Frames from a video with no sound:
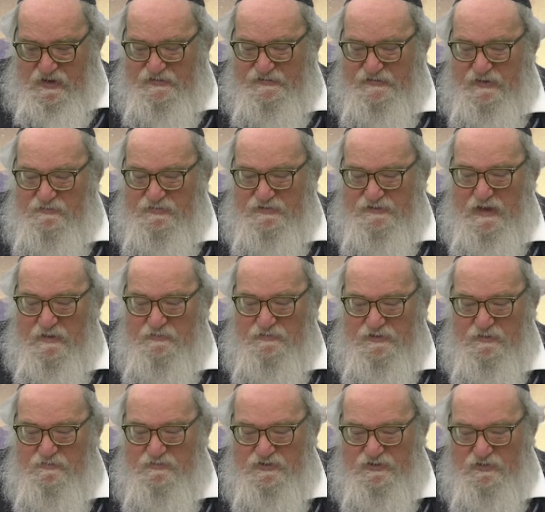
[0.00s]
are some steps
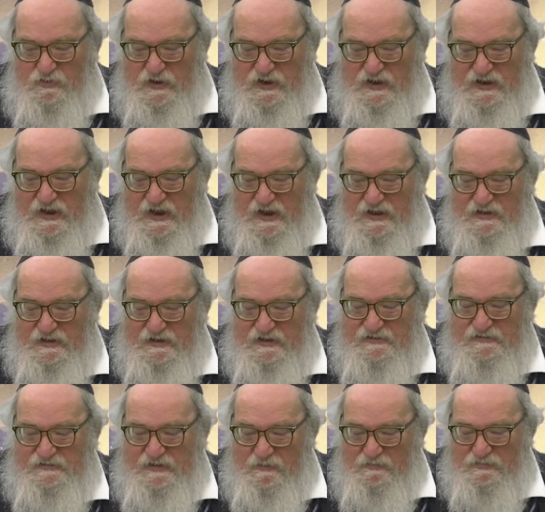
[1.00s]
in between, and the
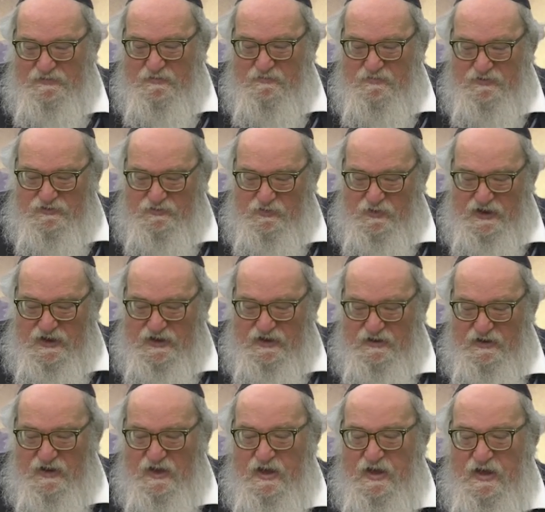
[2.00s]
steps in
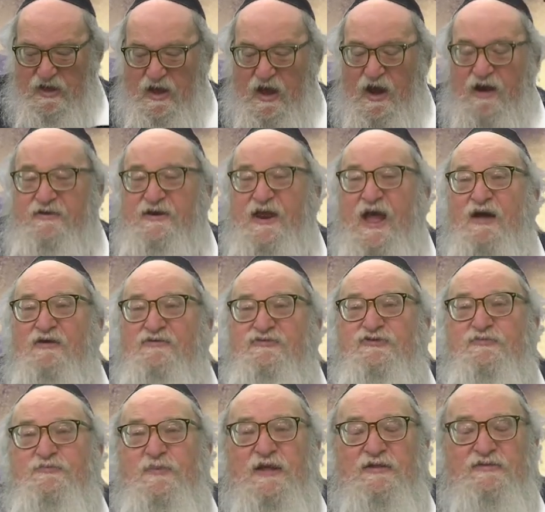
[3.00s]
between are now
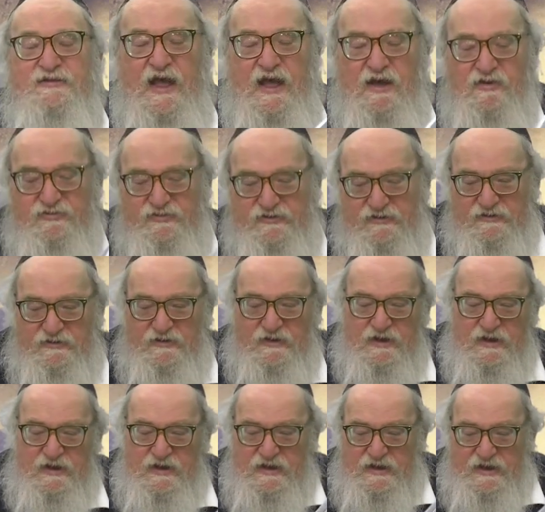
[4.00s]
spelled out
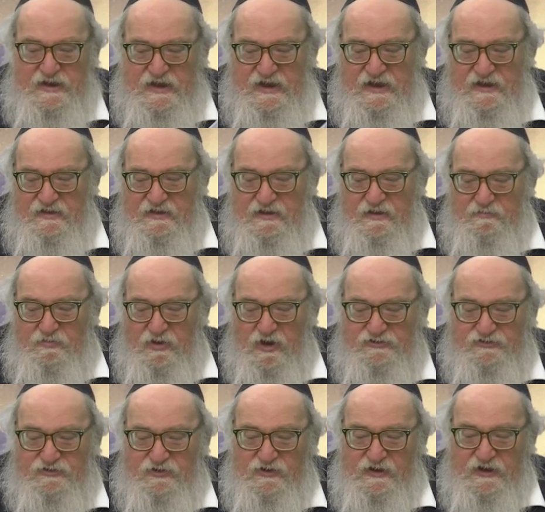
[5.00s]
in
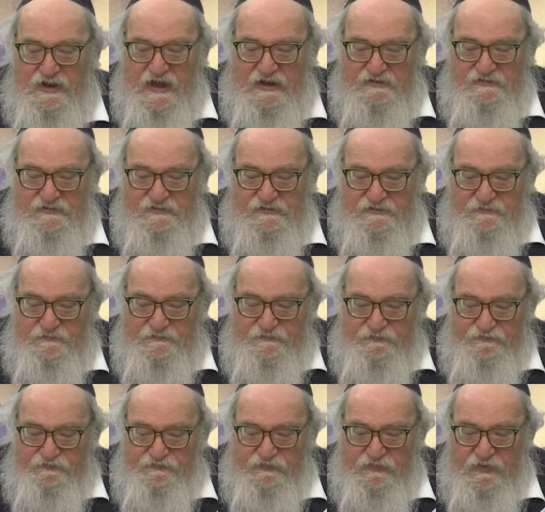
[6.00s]
Pasuk Ches.
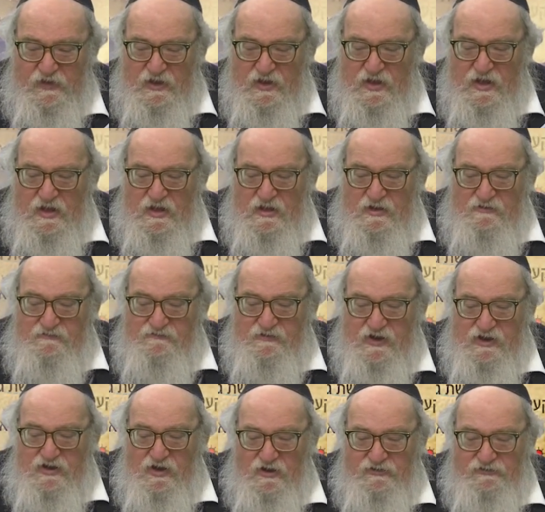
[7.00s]

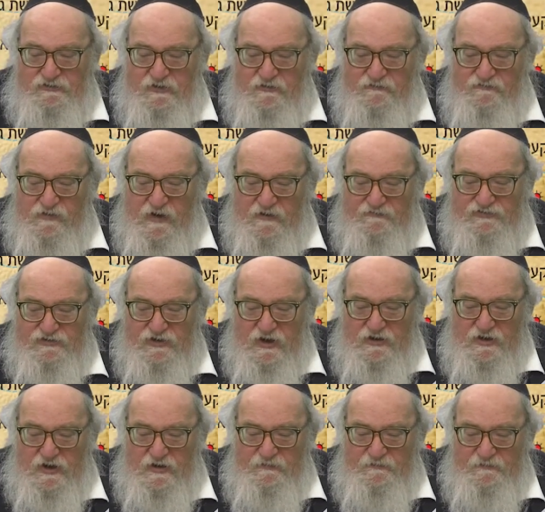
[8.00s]
Vayashav Rav
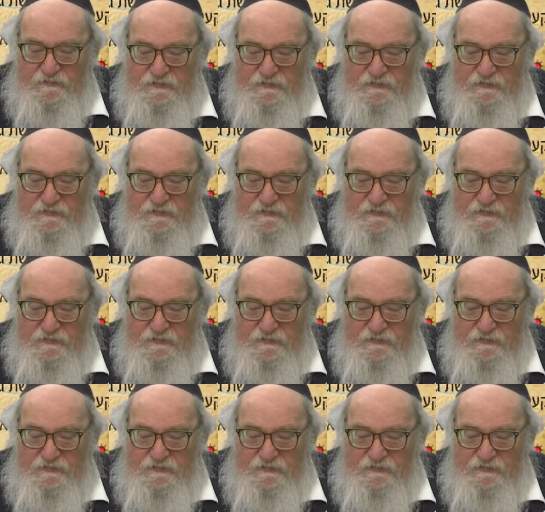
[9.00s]
Shaka,